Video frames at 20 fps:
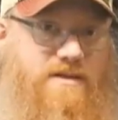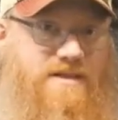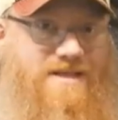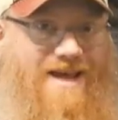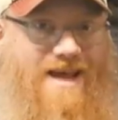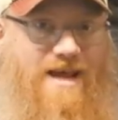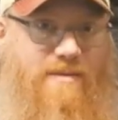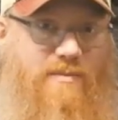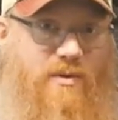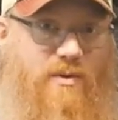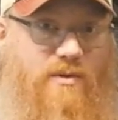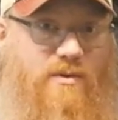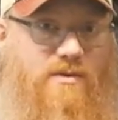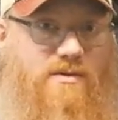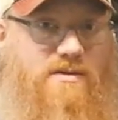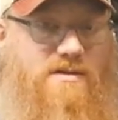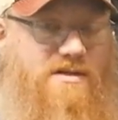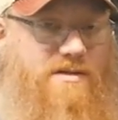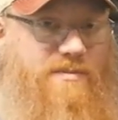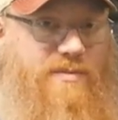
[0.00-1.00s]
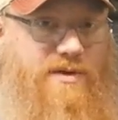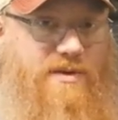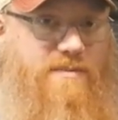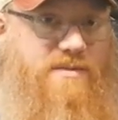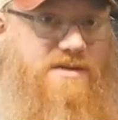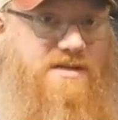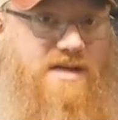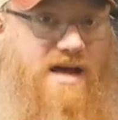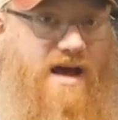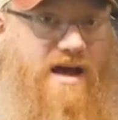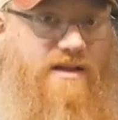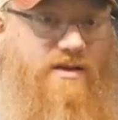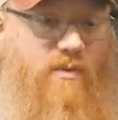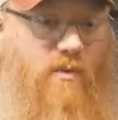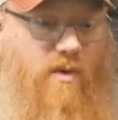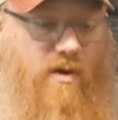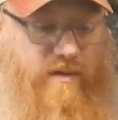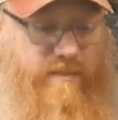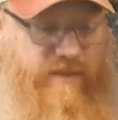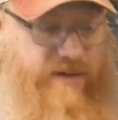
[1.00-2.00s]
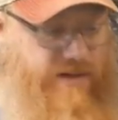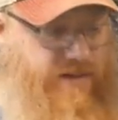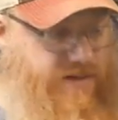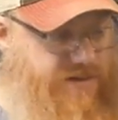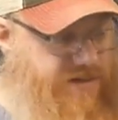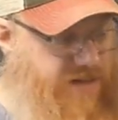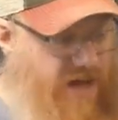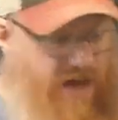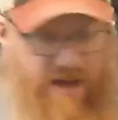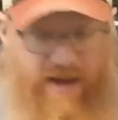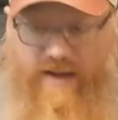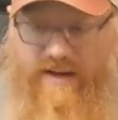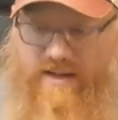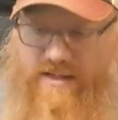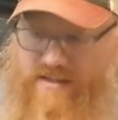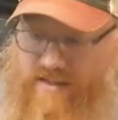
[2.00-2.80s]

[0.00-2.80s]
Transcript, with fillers: table to put beside the workbench because